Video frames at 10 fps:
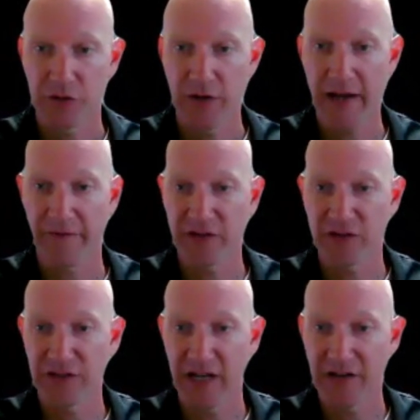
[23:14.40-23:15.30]
have
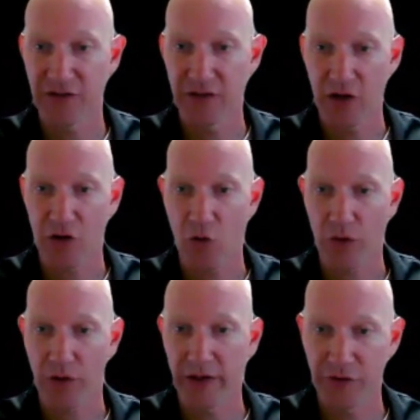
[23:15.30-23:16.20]
visitation
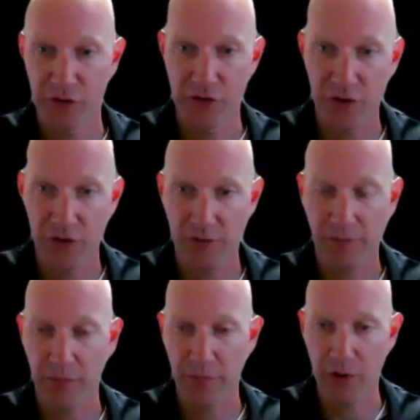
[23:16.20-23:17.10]
according to your
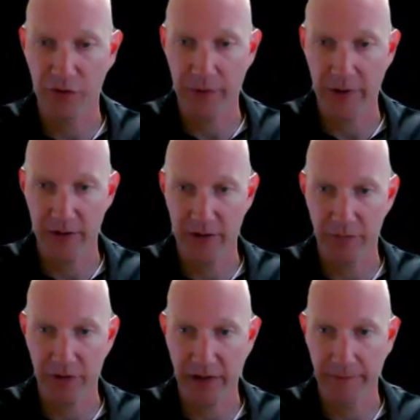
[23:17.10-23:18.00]
proposed parenting
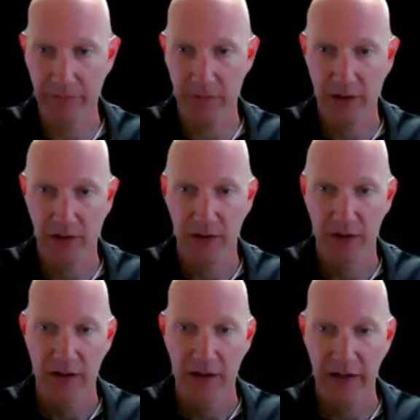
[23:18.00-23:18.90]
plan.
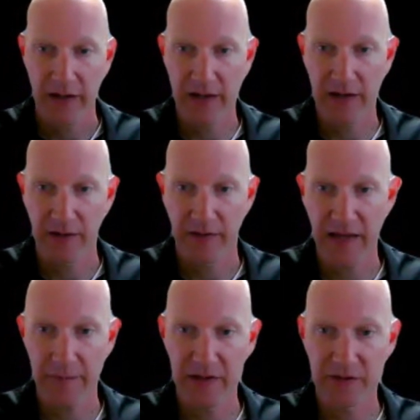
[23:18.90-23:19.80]
And
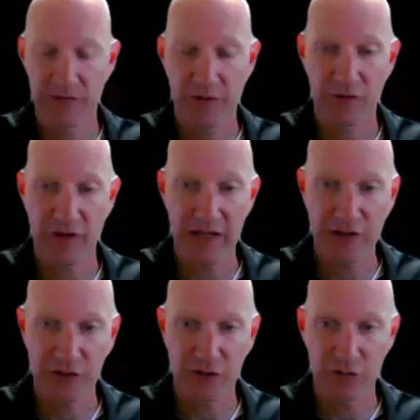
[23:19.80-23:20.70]
that means if there's
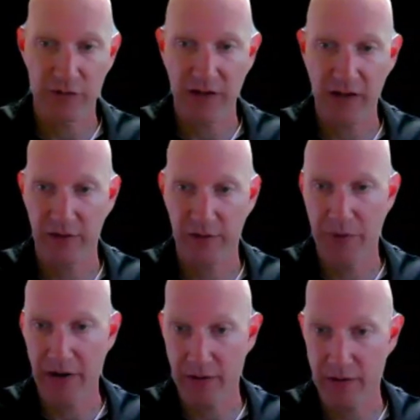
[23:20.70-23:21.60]
issues with the other
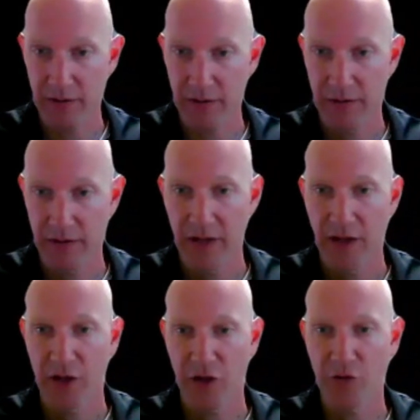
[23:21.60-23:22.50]
parent,
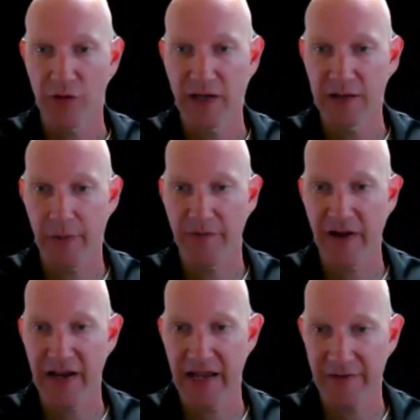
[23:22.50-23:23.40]
you need to
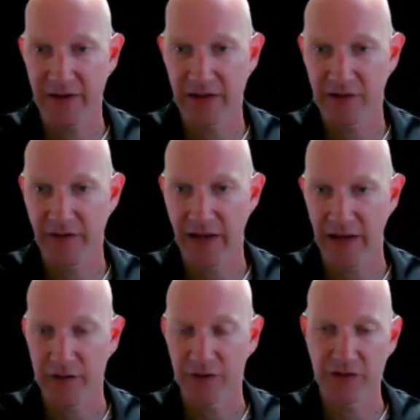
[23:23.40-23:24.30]
provide evidence of that.